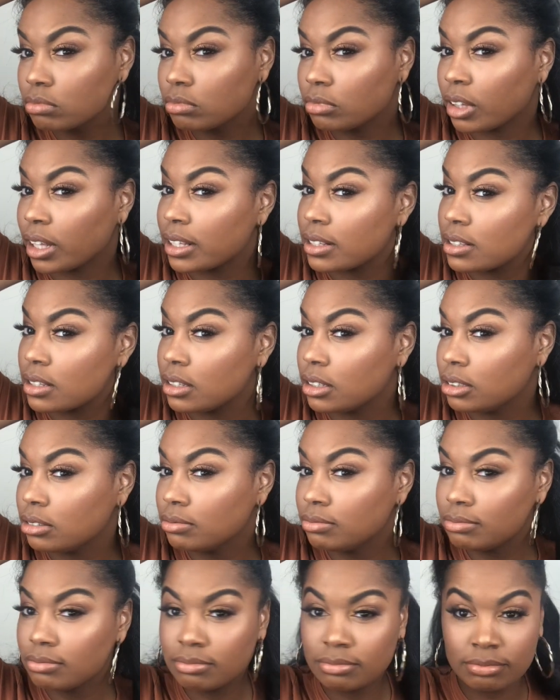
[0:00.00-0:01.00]
that's it.
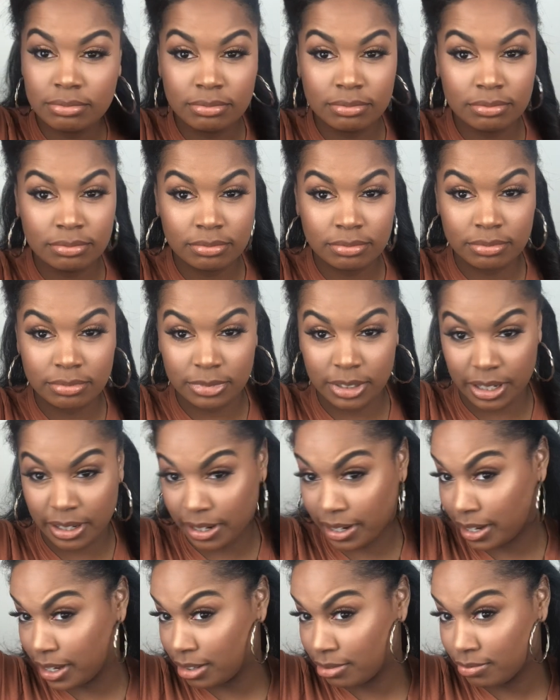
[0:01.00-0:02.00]
All
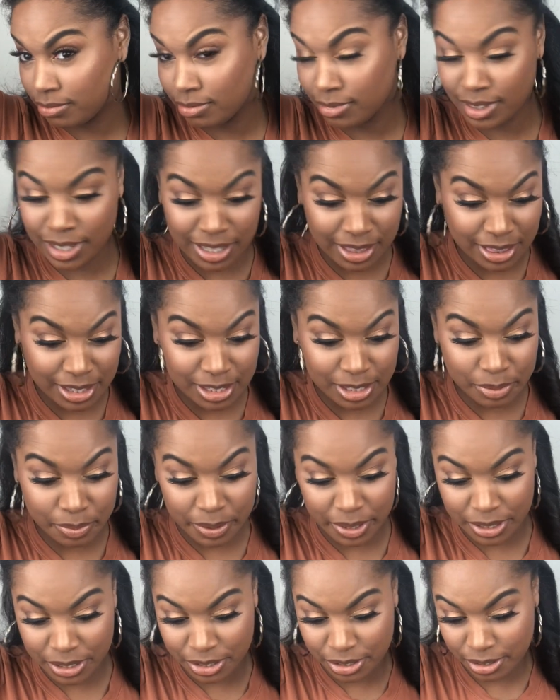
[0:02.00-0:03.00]
right, nothing
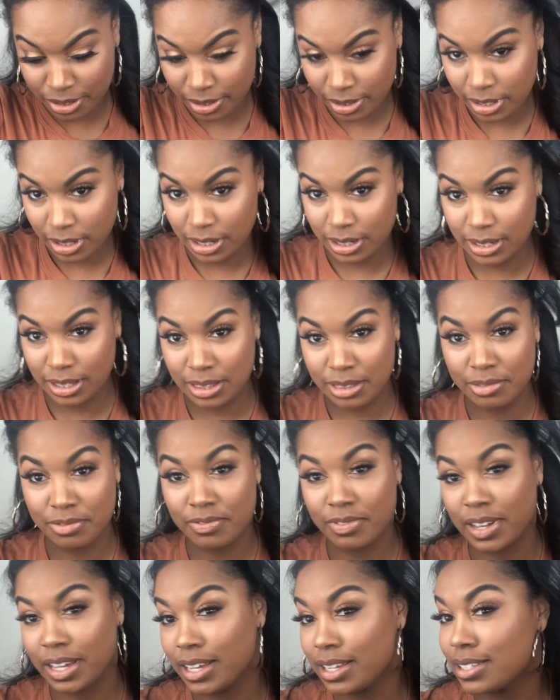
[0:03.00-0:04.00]
special, nothing
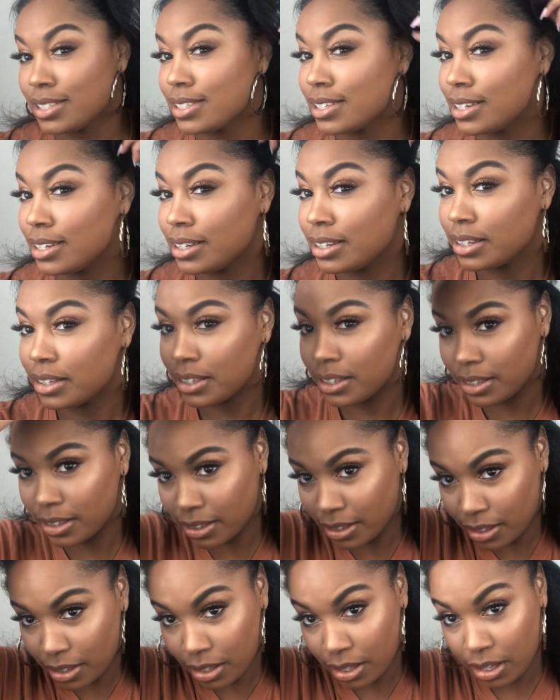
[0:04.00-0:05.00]
fancy
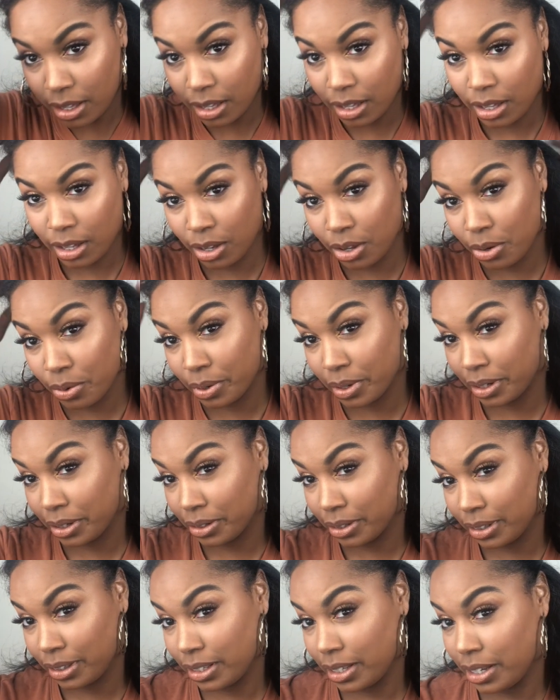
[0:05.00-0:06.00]
going
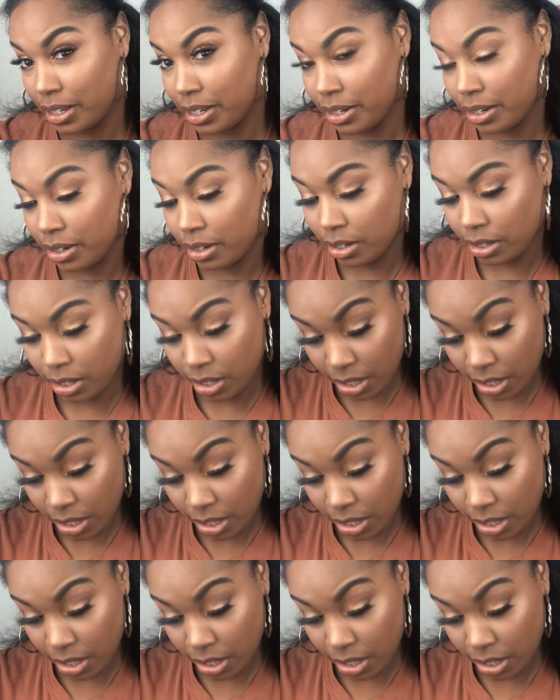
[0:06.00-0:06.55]
on there.